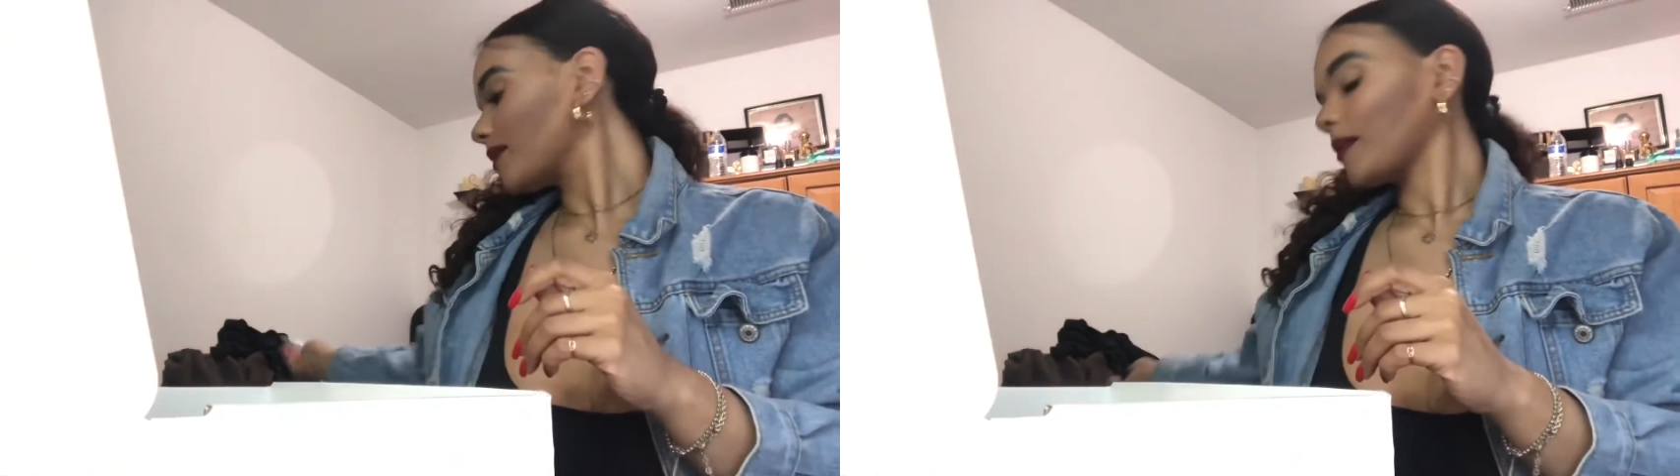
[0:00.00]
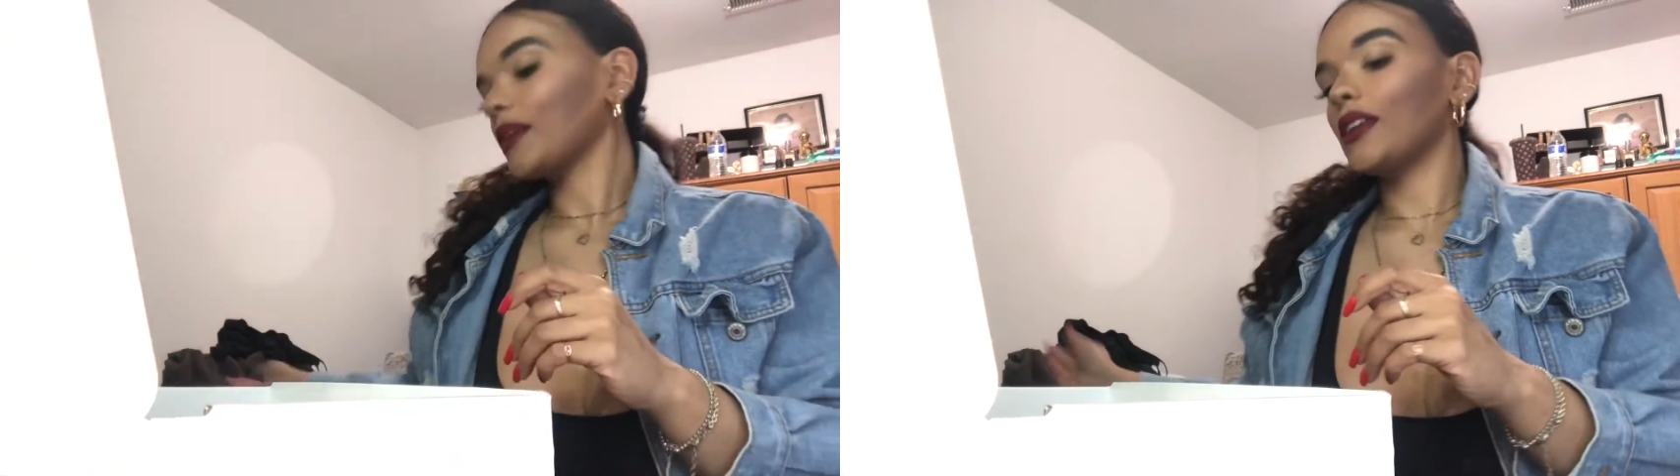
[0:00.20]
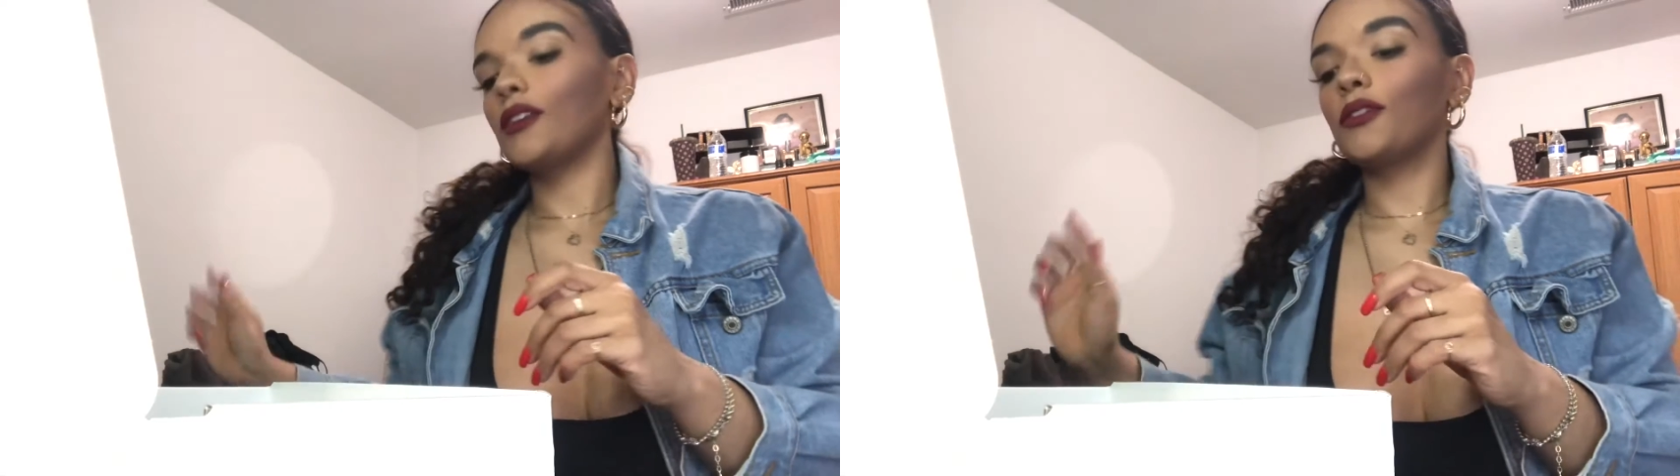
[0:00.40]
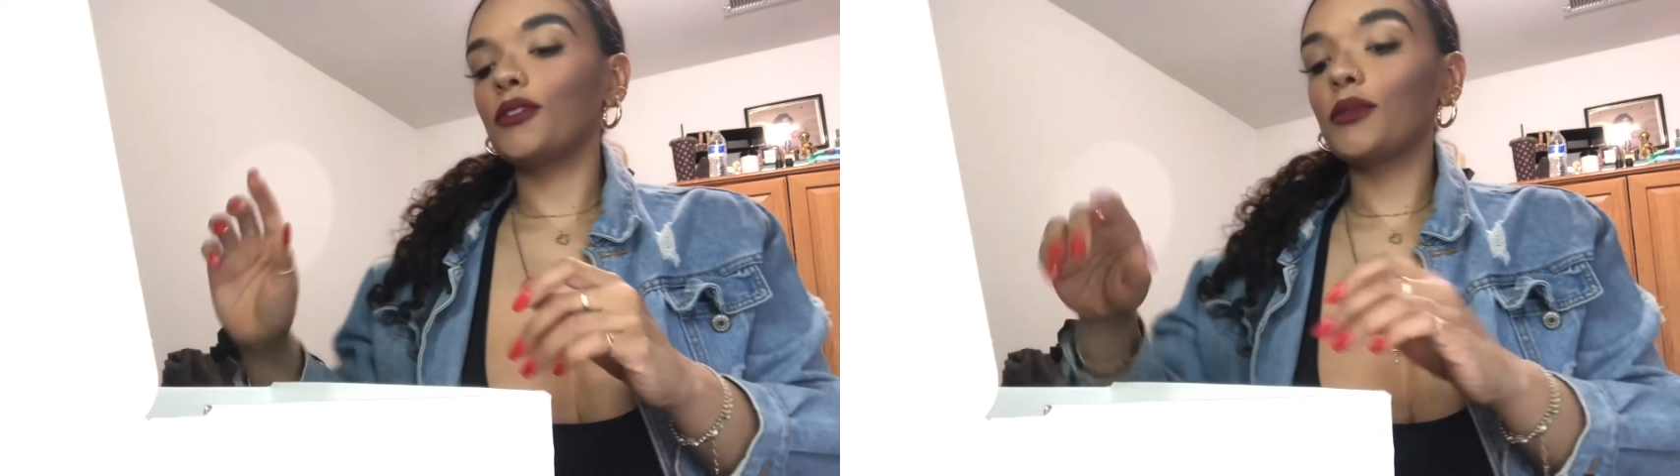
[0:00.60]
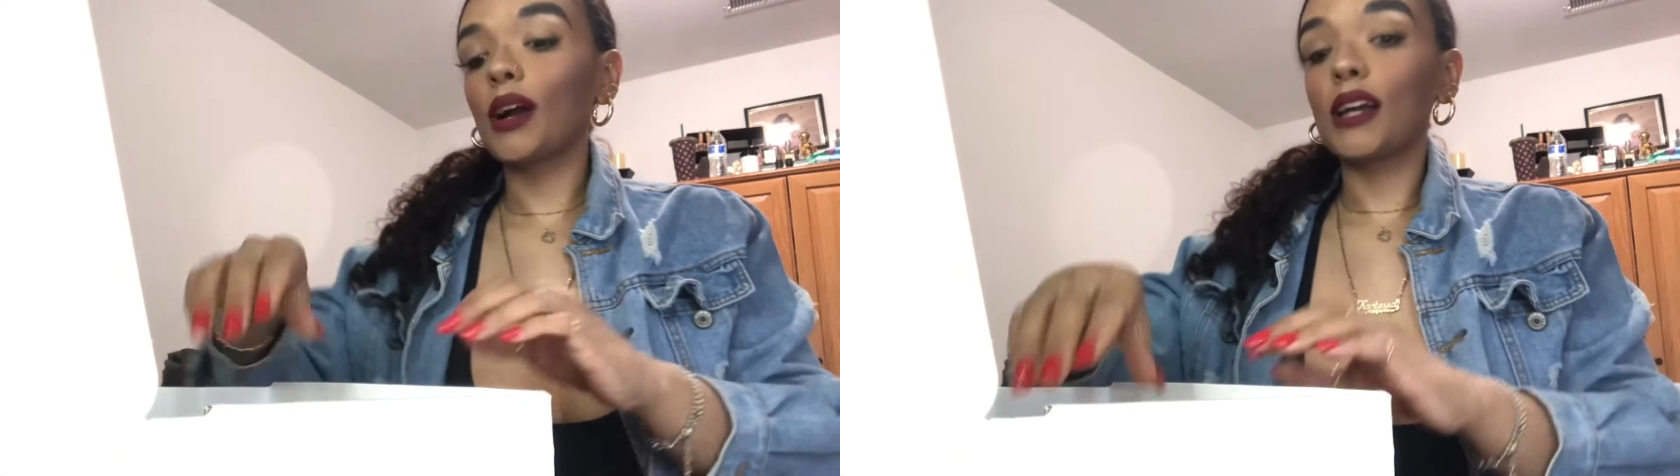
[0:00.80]
But I know
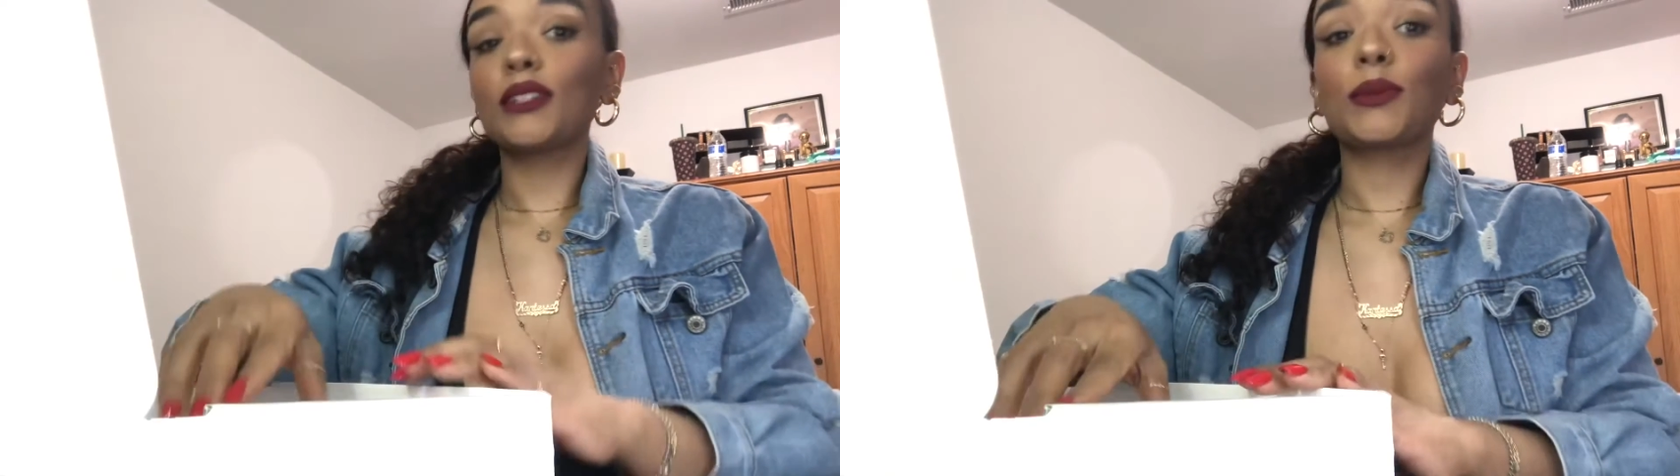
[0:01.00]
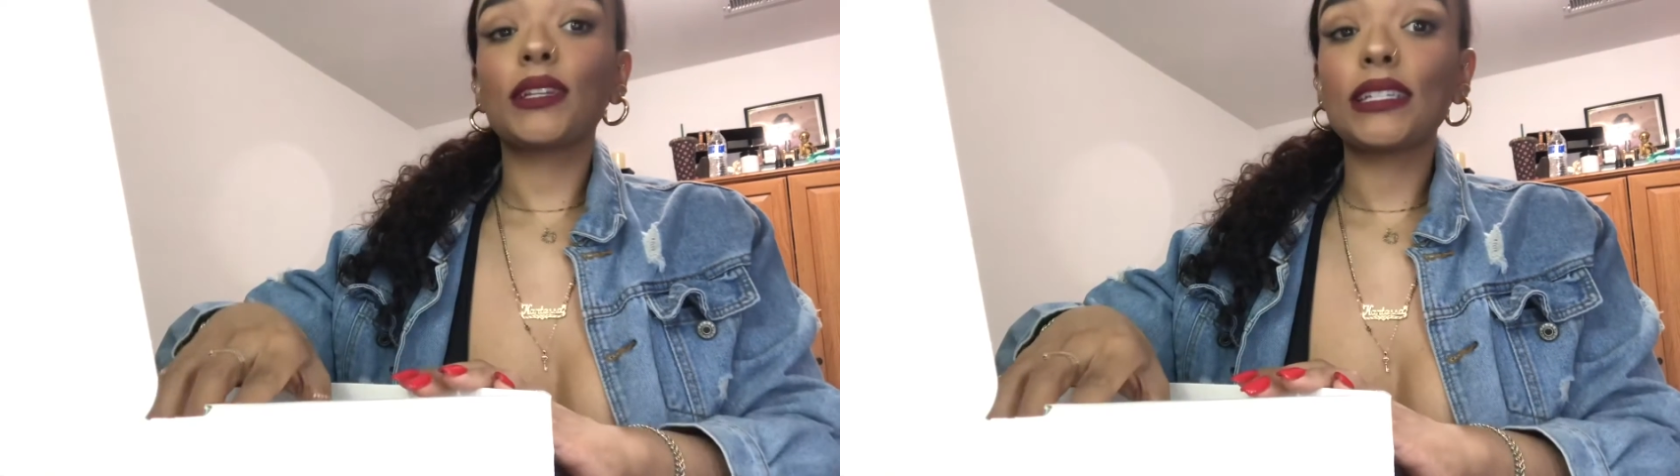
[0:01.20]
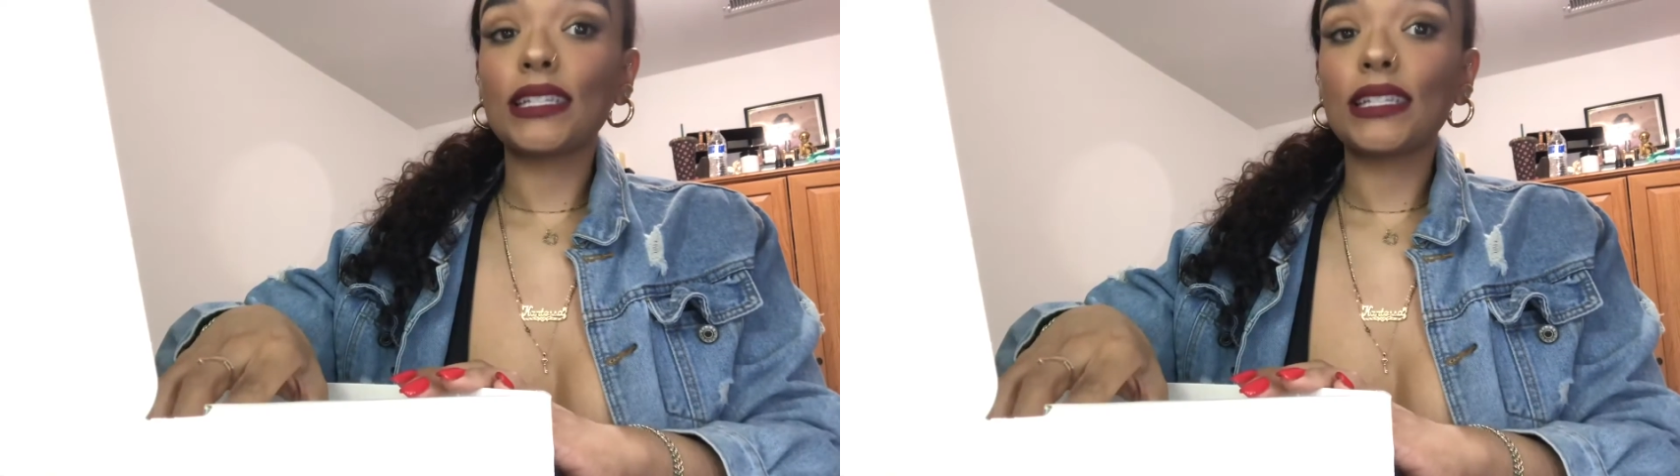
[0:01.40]
you guys want to